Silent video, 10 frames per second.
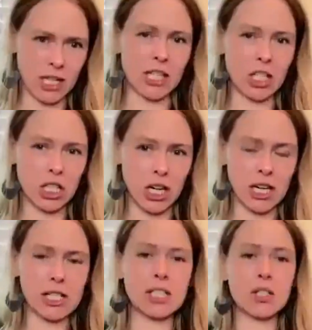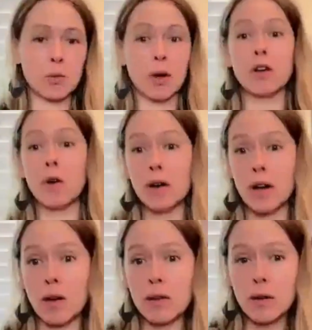and the chase to where you are
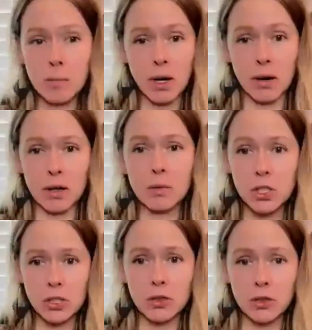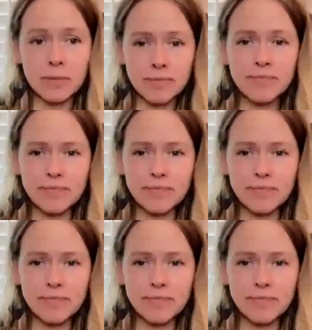now, and you're married with children.